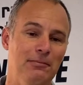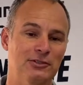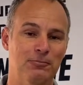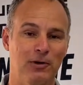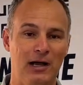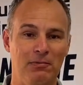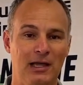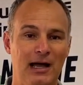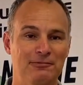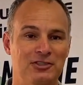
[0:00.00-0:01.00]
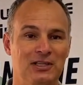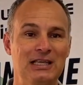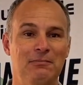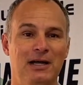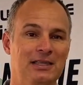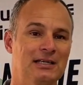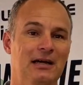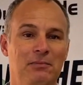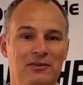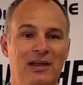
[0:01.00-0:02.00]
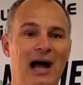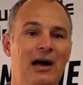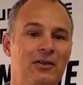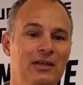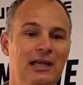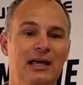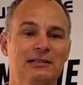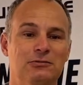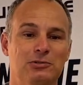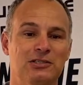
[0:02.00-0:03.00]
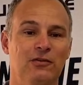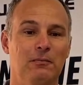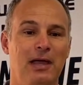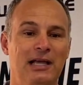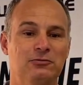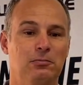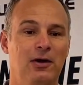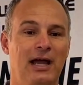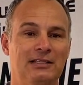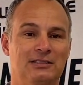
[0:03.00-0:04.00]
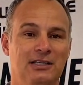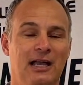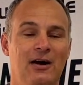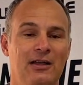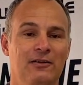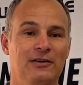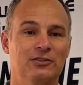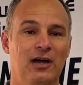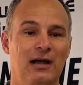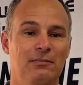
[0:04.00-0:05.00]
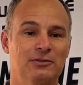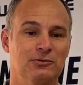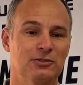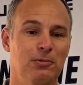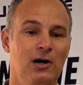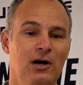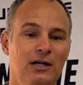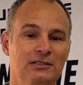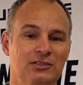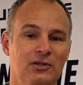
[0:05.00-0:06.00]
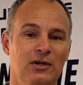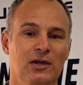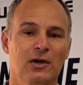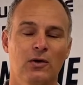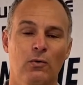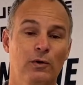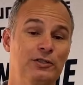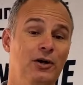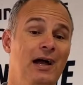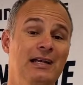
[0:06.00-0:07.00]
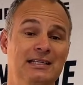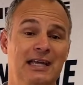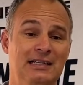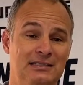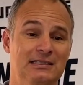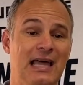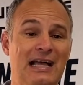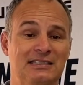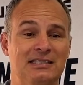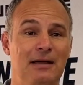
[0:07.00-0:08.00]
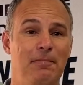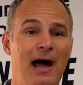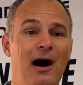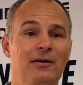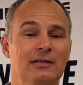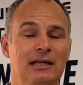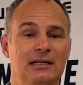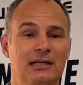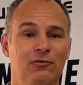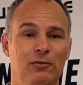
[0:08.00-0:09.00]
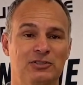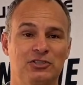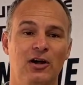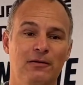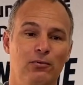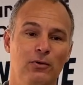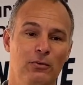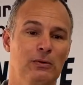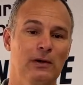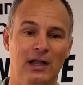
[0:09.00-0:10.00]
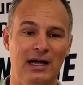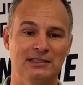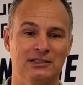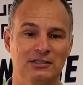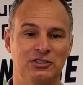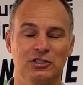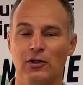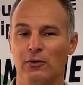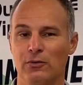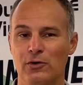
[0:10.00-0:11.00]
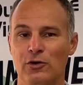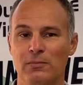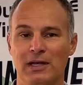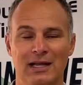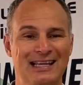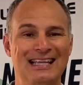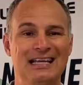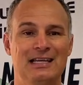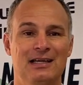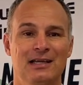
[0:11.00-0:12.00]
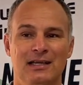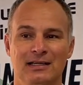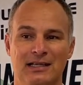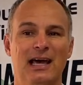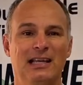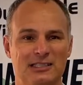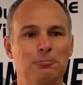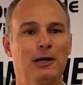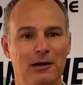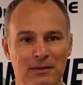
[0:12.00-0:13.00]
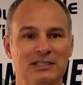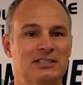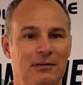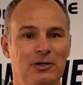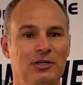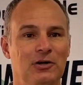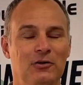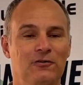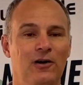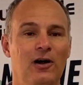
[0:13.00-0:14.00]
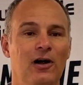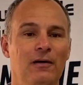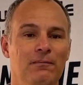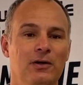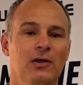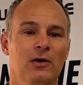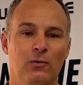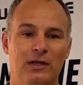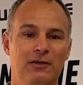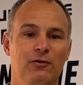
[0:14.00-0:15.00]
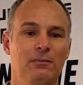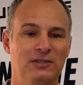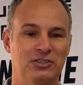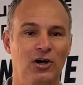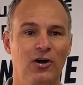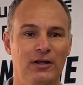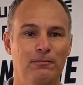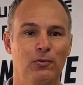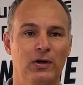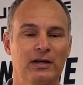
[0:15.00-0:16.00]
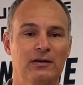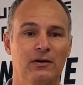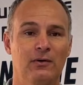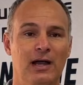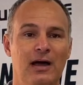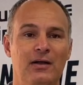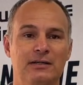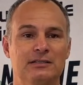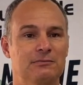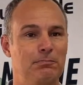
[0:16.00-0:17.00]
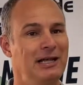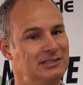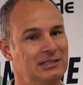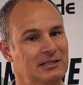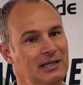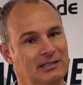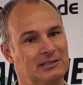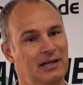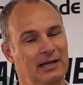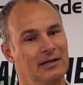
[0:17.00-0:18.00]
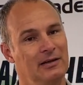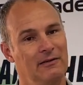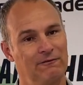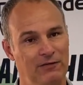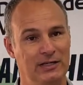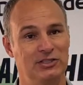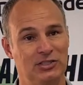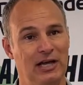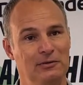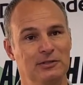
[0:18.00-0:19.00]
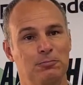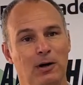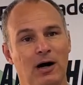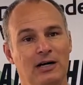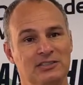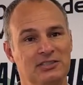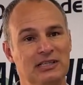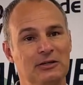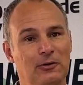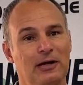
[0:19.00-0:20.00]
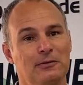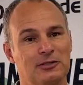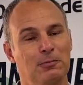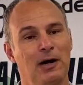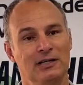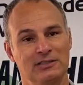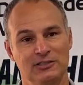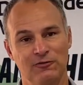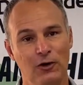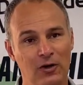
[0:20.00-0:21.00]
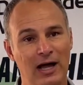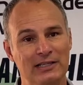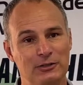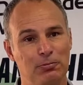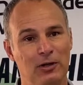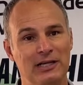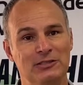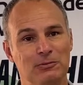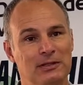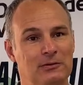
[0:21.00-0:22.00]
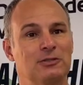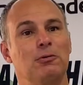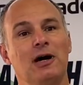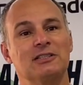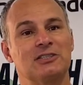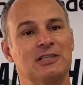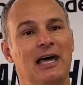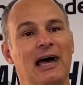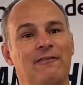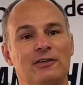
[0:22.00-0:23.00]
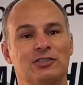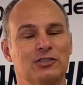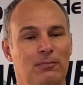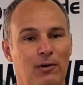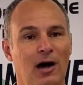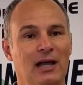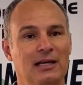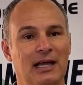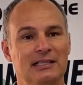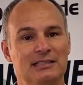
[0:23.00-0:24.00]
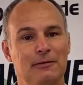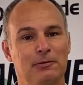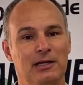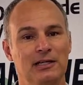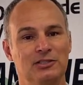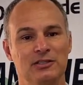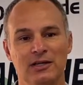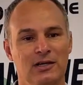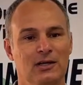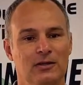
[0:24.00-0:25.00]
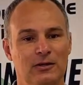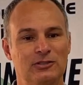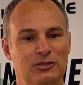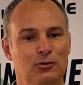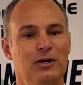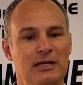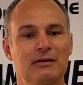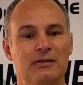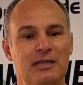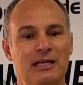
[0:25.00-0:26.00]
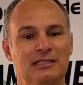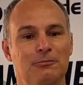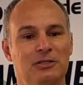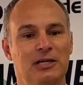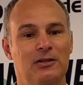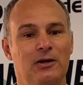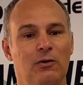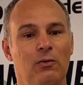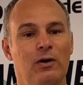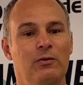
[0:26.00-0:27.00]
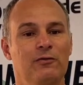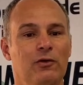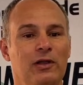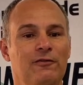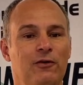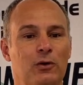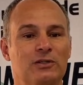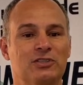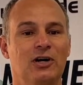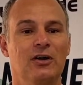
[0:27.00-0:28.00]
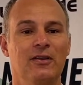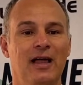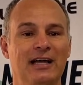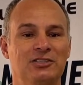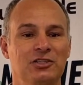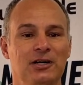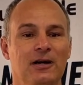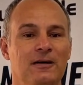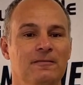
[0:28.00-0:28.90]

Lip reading: are probably obsolete by the time they've dialed in specific management practices and how individual hybrids respond. So we're trying to take that step out and give them a starting point. We realize that there's still a room and a need to kind of experiment some on your own farm, but we're giving them a starting point around basic things like fungicide response, seeding rate responses, fertilizer placement and the response to that versus a broadcast application. Those three things in particular are what we've really focused on last year.